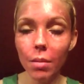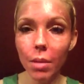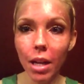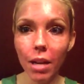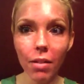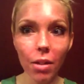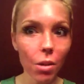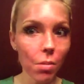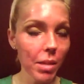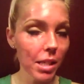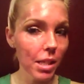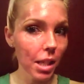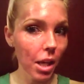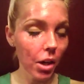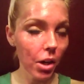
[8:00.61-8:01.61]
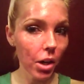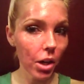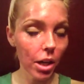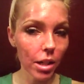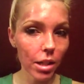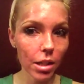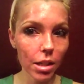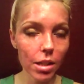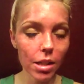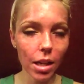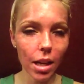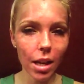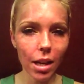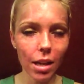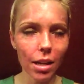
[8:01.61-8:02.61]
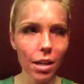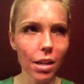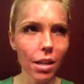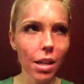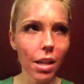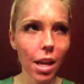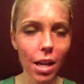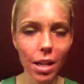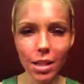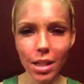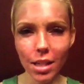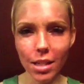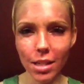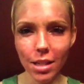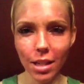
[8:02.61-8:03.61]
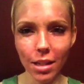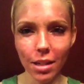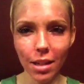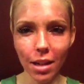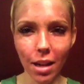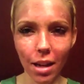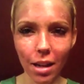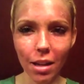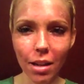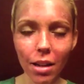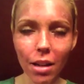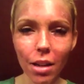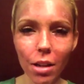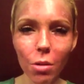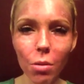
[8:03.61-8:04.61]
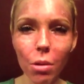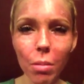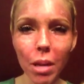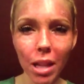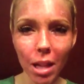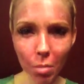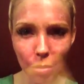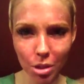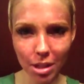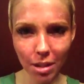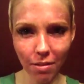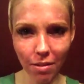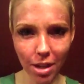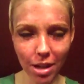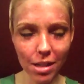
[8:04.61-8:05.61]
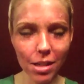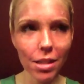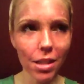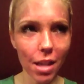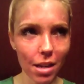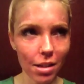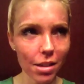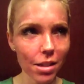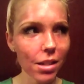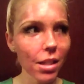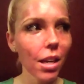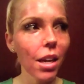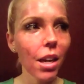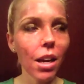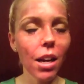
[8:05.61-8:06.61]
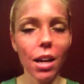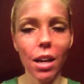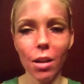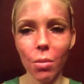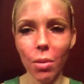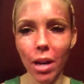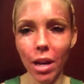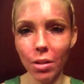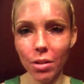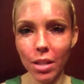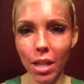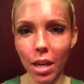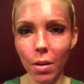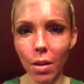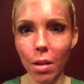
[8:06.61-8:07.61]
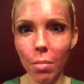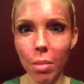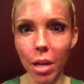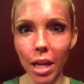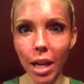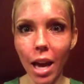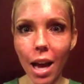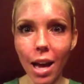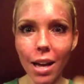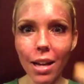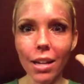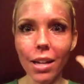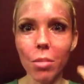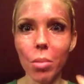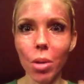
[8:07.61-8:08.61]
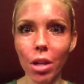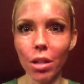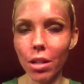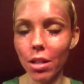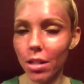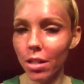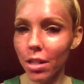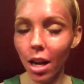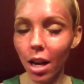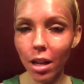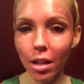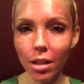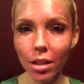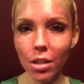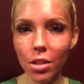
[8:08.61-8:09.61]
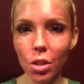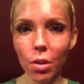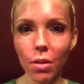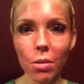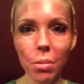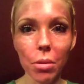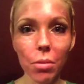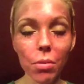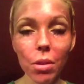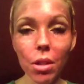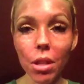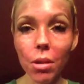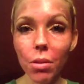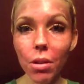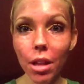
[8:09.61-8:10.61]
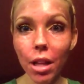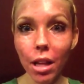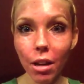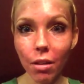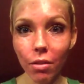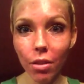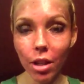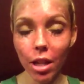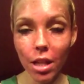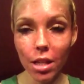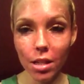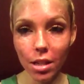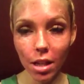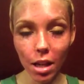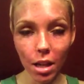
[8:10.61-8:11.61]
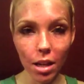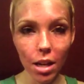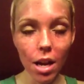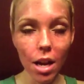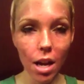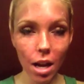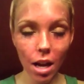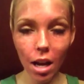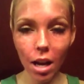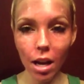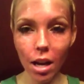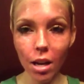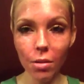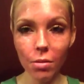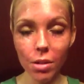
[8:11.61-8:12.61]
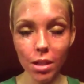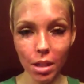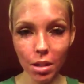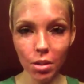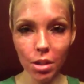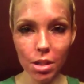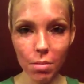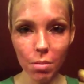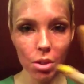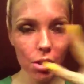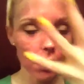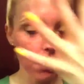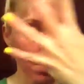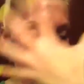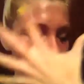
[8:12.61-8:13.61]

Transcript: have a little mascara on because I had a cake tasting today with my leprosy face. Yes, went outside with a big hat and I blocked the sun because you have to be really, really careful in the sun. I was like a crazy person with the